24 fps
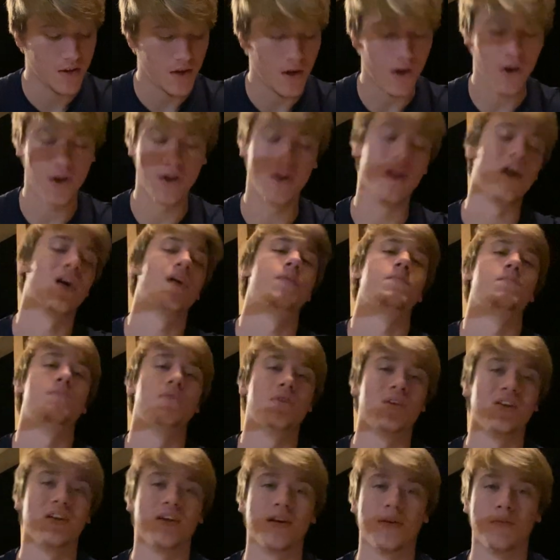are not
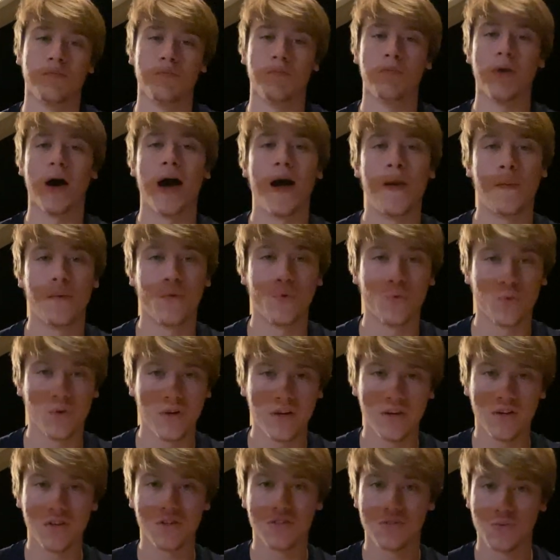big Bible
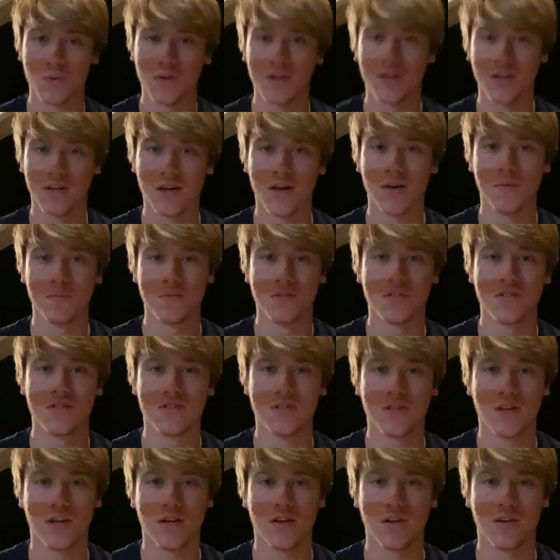readers when it comes
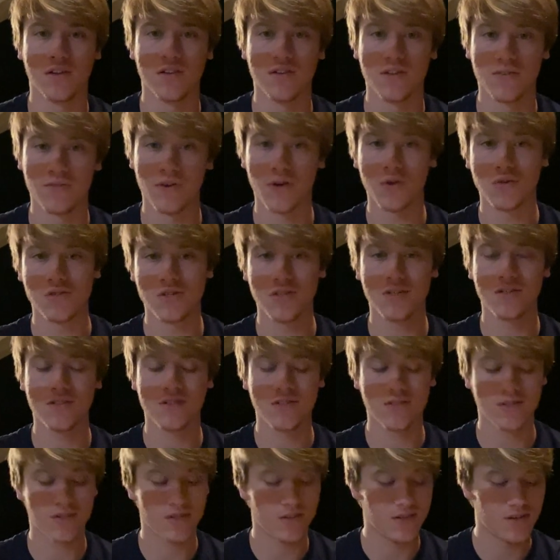to
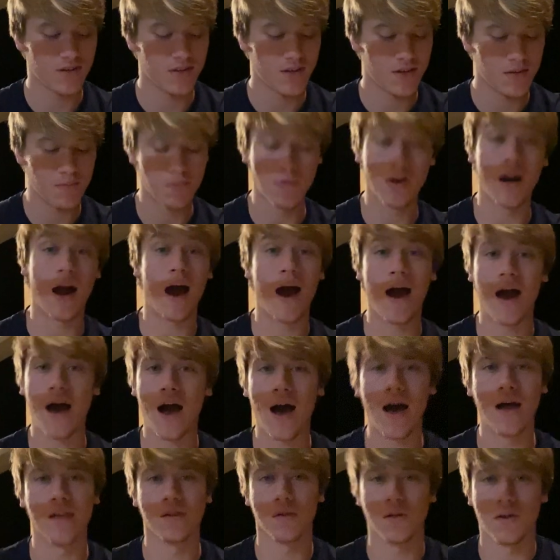devotions, but
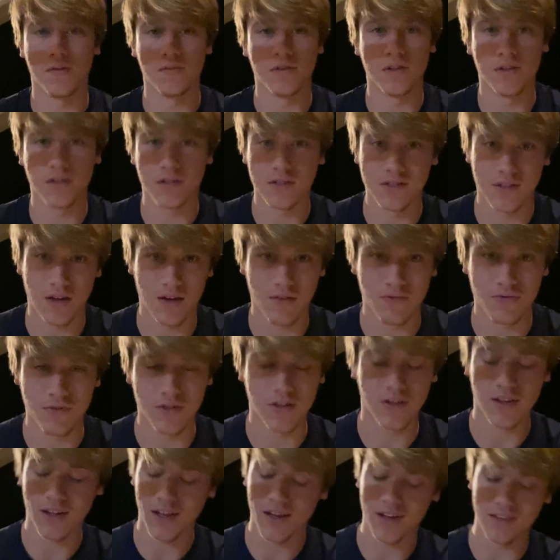I love it because I
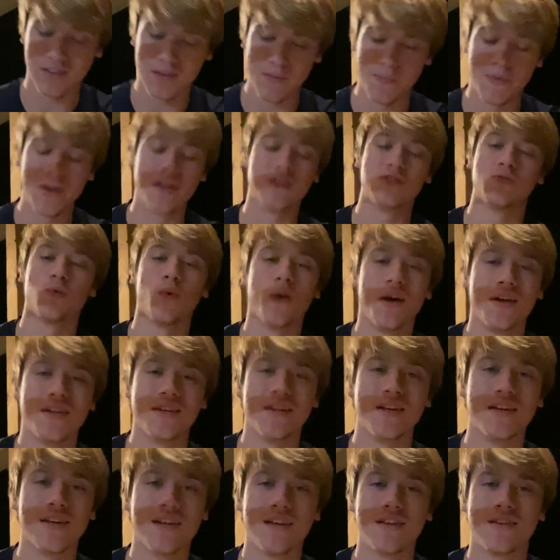feel like the best way to
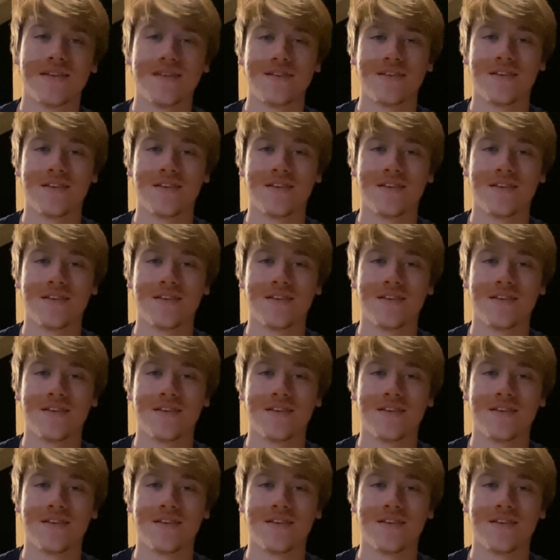get